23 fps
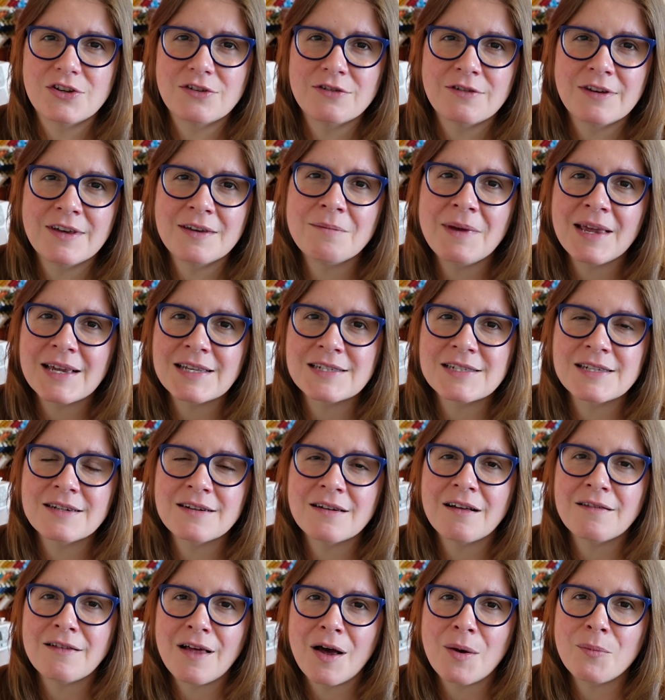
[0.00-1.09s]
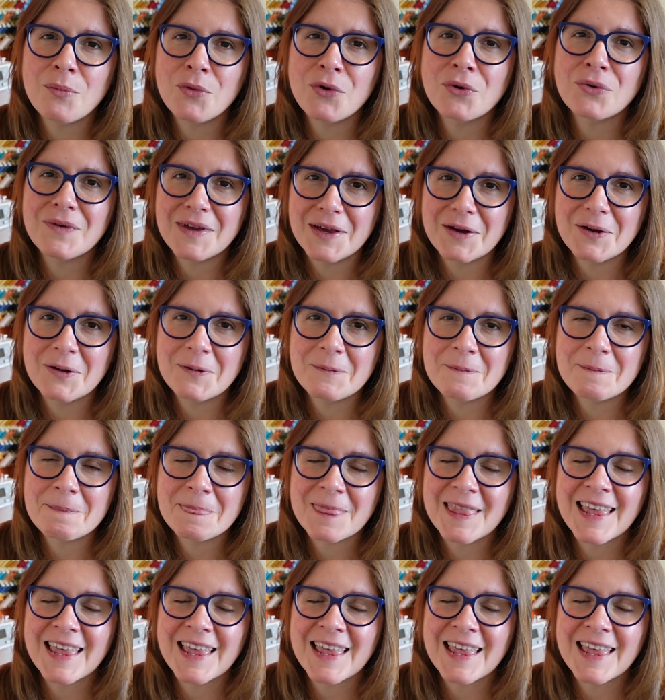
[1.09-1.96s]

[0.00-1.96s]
It makes it a lot more real.